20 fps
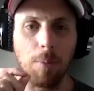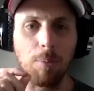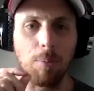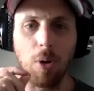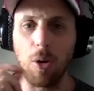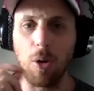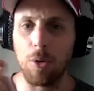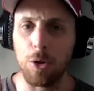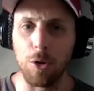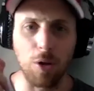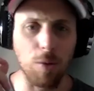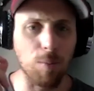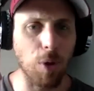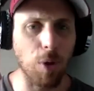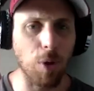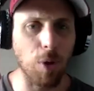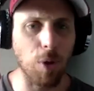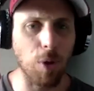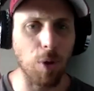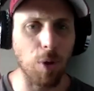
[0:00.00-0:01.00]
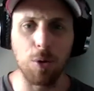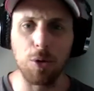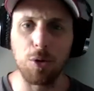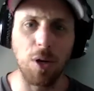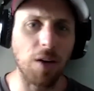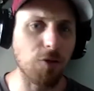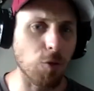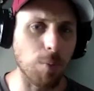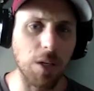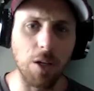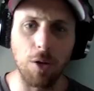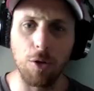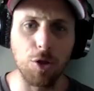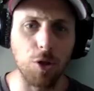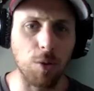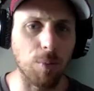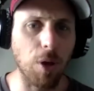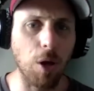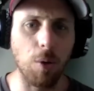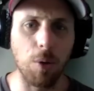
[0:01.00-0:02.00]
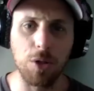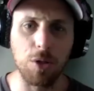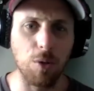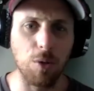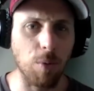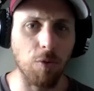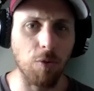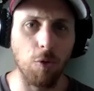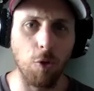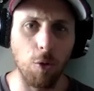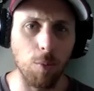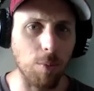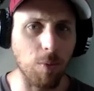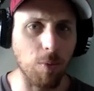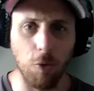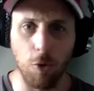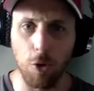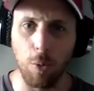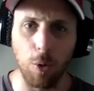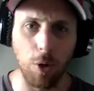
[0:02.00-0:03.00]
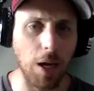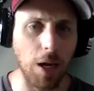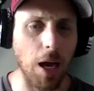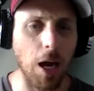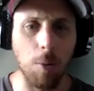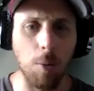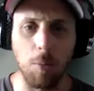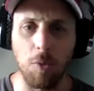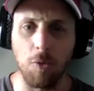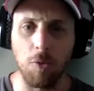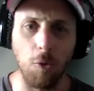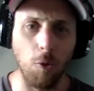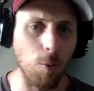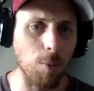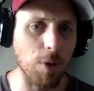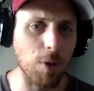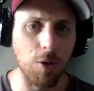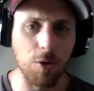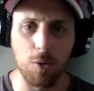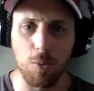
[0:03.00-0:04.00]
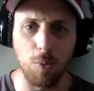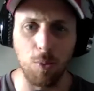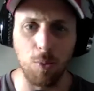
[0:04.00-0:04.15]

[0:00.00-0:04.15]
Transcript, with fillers: You can blow into it after meals. You can blow into it before you work out, before meals,